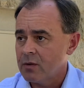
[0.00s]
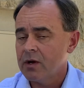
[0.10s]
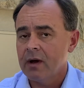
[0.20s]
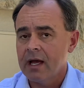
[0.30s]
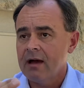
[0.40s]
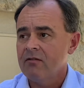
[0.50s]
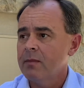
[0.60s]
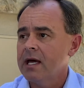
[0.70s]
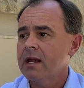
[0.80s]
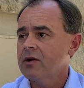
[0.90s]
We don't have
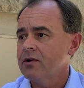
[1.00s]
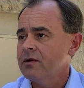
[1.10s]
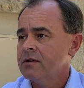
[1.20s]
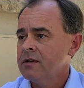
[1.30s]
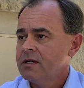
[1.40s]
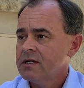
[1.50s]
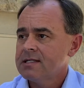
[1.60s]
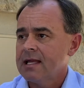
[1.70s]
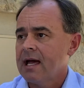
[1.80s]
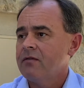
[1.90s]
medical
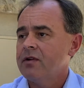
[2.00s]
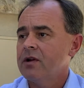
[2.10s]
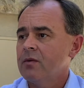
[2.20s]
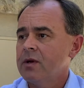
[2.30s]
staff here.